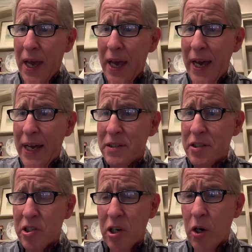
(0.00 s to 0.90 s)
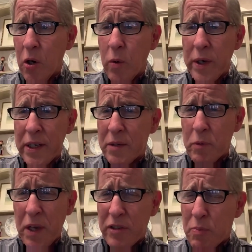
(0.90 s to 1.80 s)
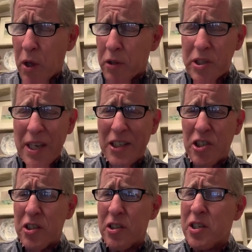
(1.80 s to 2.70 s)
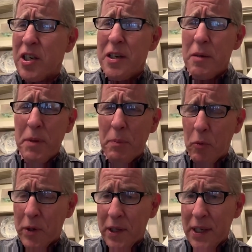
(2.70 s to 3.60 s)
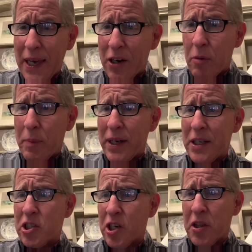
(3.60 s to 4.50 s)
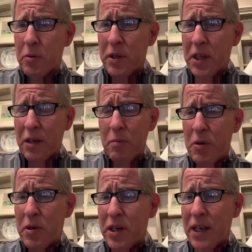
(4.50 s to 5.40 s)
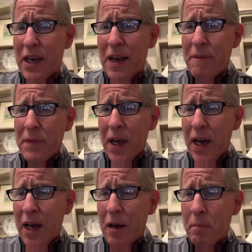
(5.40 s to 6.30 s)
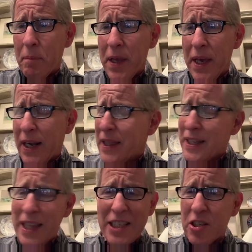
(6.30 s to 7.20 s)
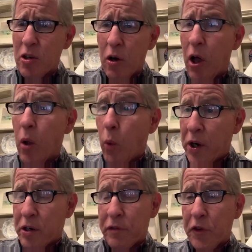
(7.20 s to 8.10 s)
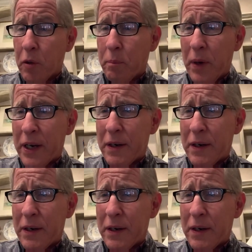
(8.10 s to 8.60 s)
And so we have smaller sections, people really care about each other in the community. And I think that's all wonderful,